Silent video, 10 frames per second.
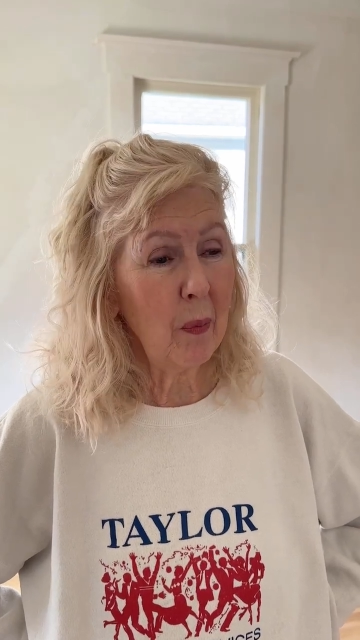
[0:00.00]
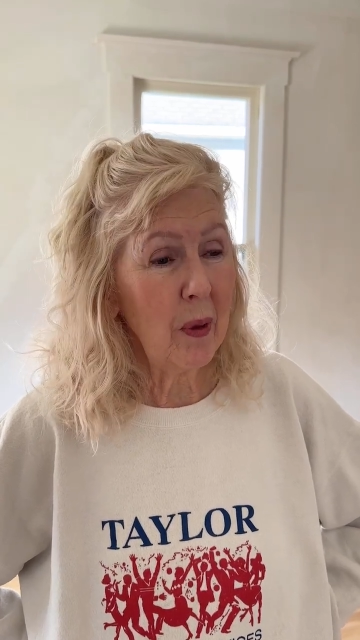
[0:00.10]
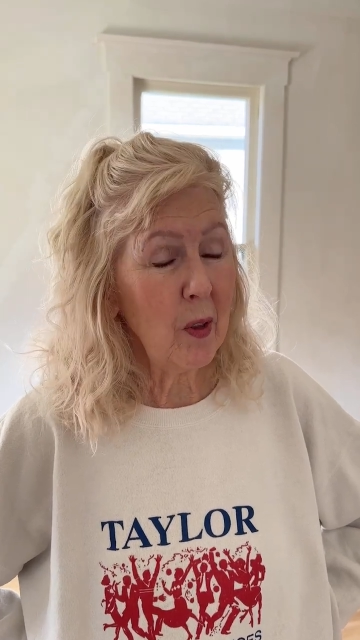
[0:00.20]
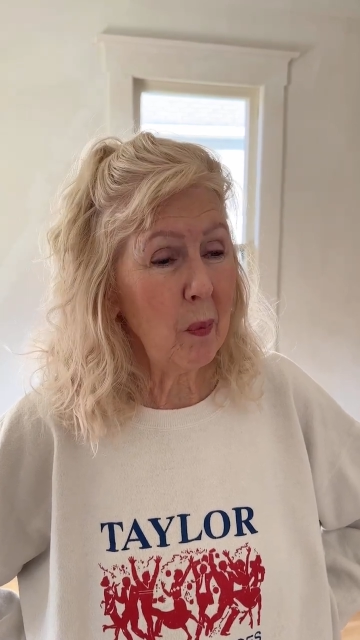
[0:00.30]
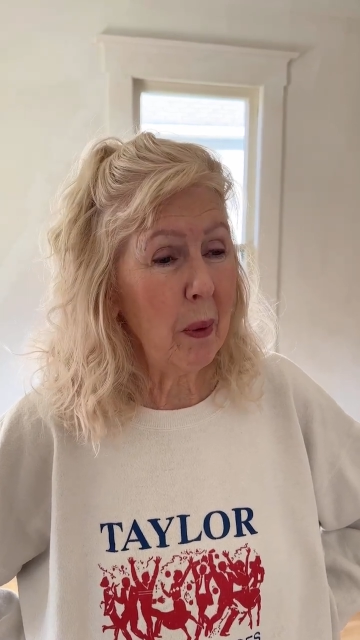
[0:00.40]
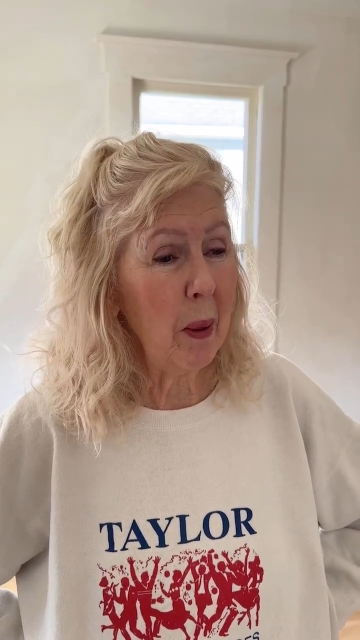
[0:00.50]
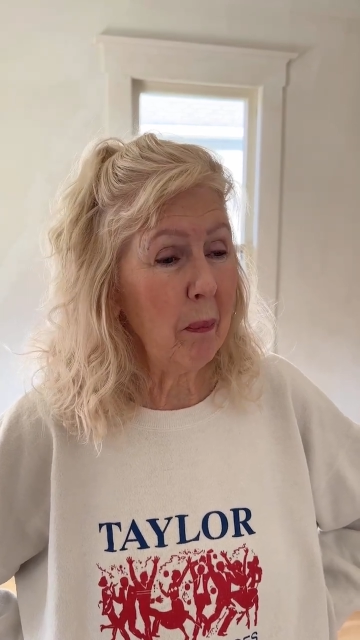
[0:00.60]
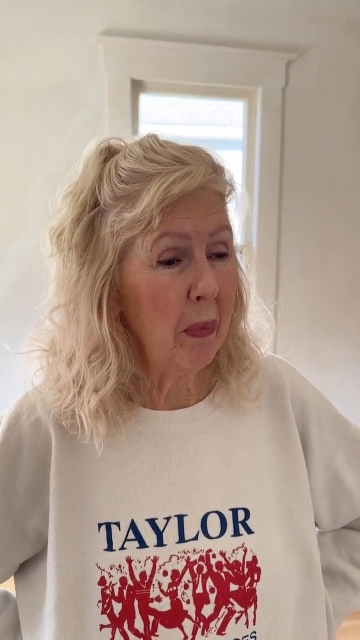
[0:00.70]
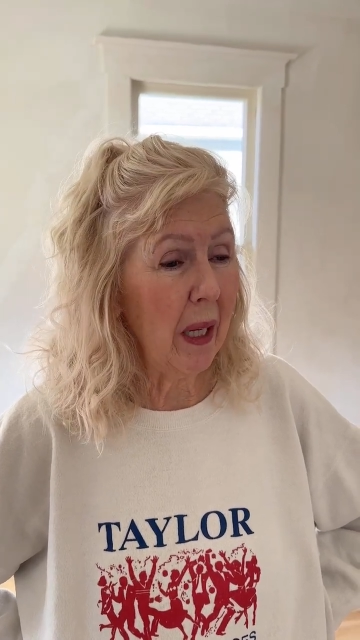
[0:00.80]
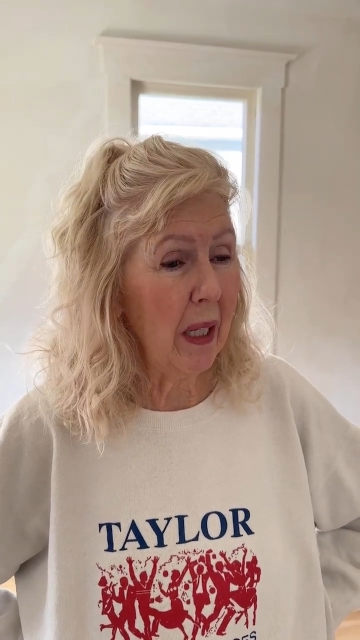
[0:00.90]
want to
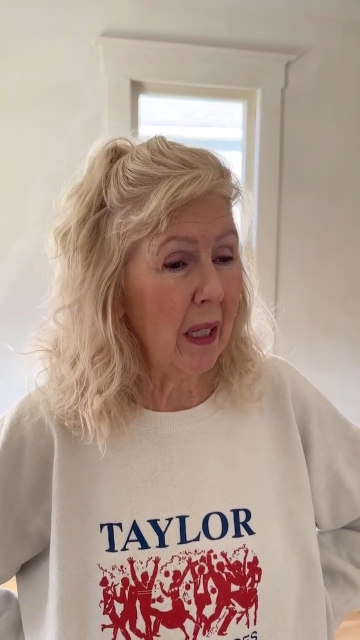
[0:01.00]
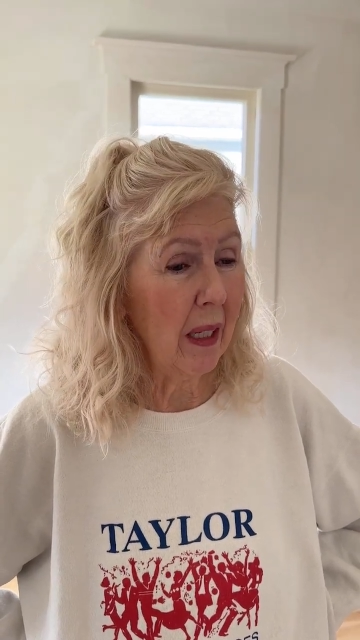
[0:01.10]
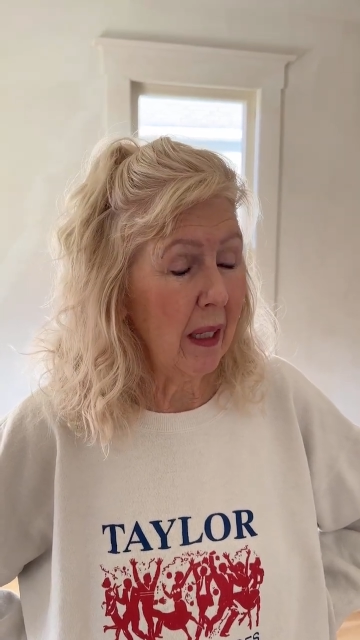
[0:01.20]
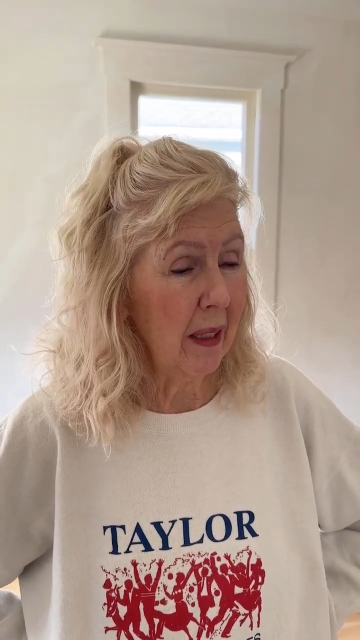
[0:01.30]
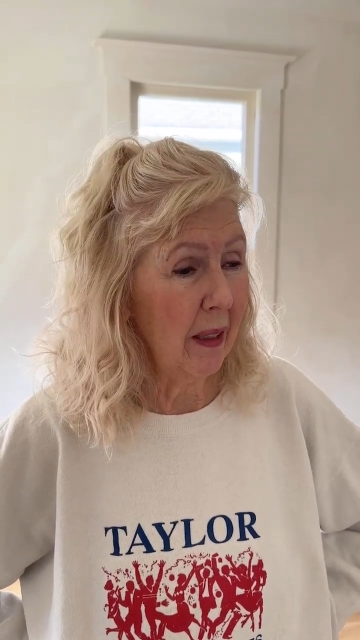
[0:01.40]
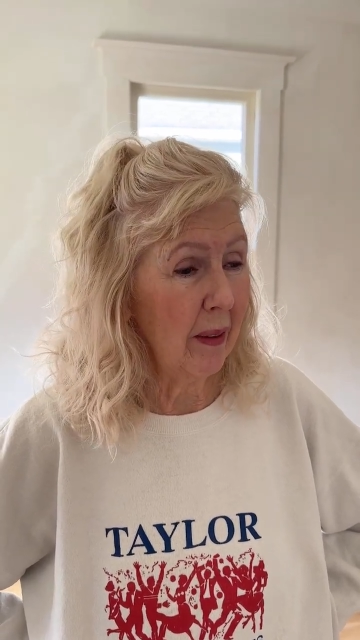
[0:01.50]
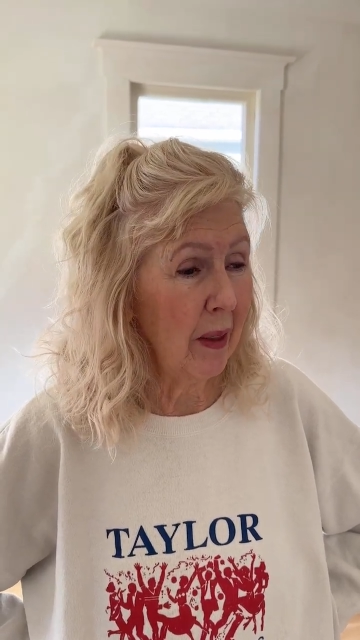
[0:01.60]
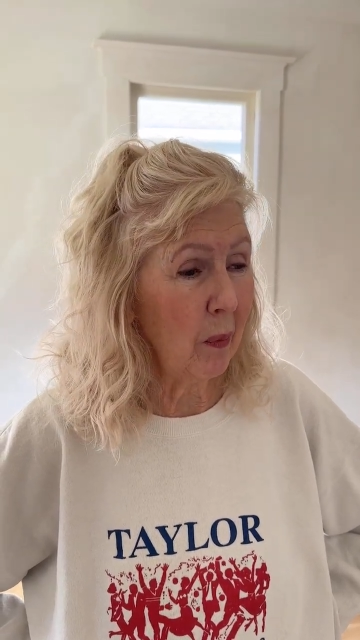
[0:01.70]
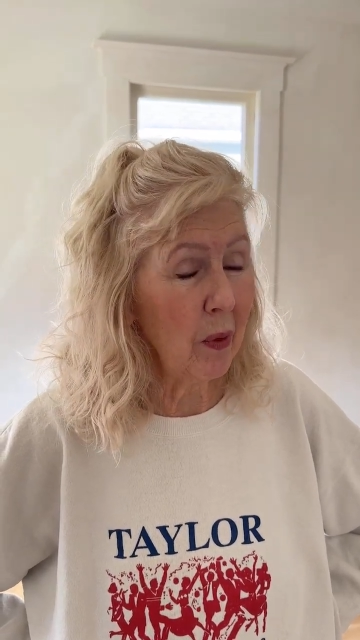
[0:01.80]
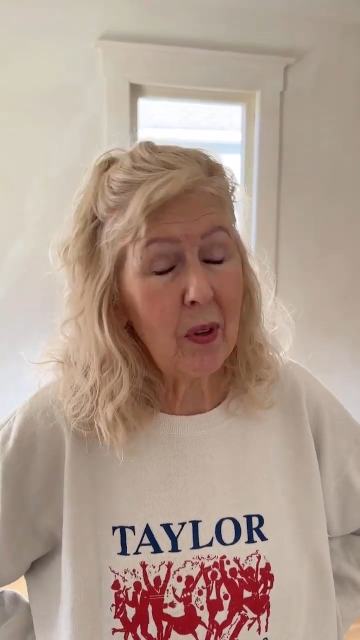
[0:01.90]
spend but uh,
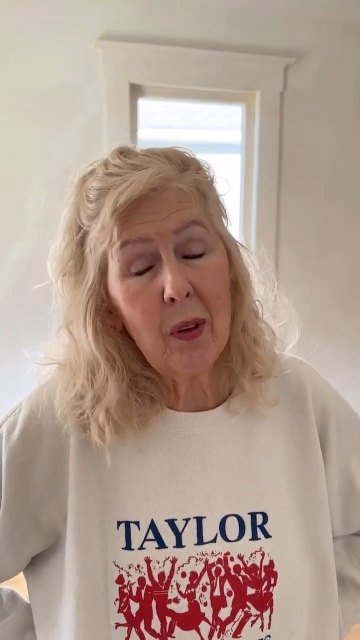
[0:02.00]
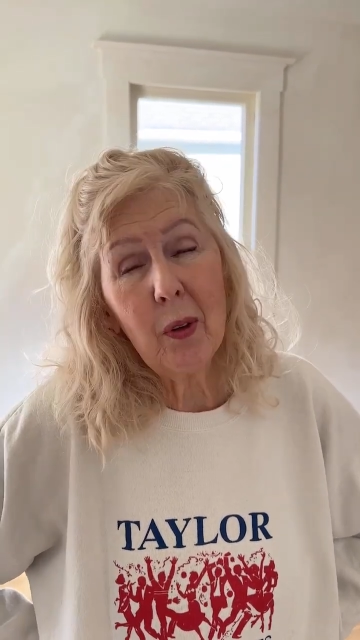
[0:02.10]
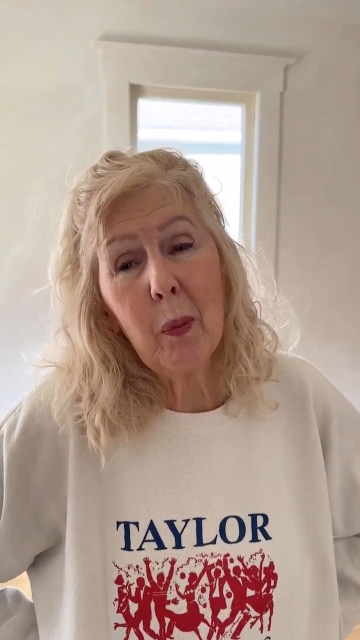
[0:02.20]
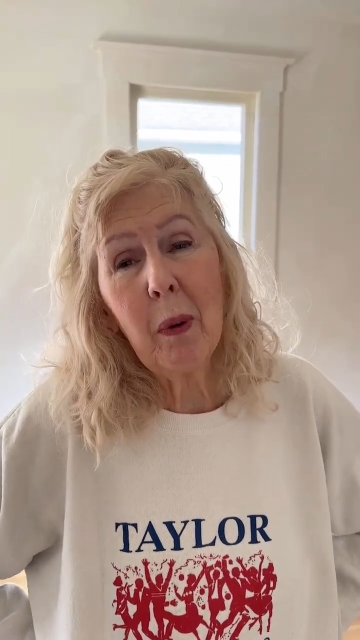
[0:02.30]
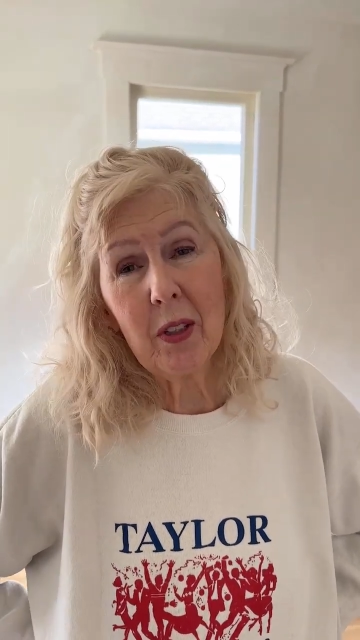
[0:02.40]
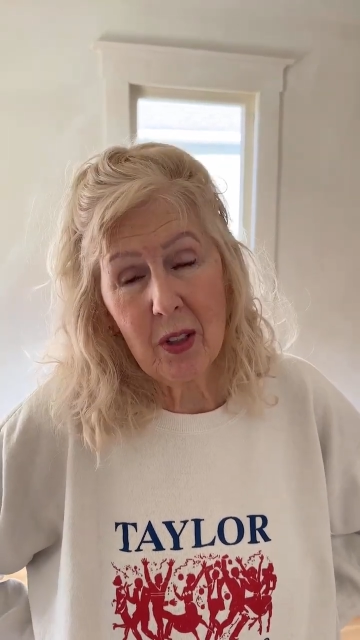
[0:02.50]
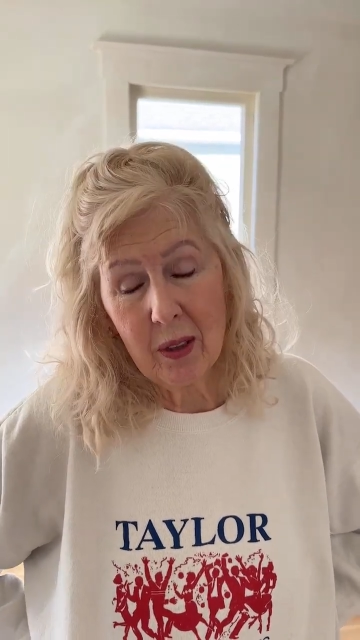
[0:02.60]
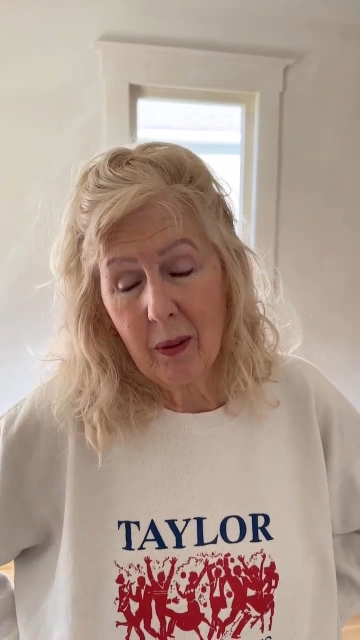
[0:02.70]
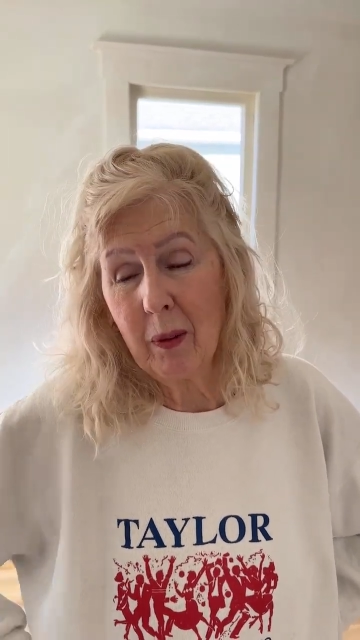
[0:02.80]
we're still under budget.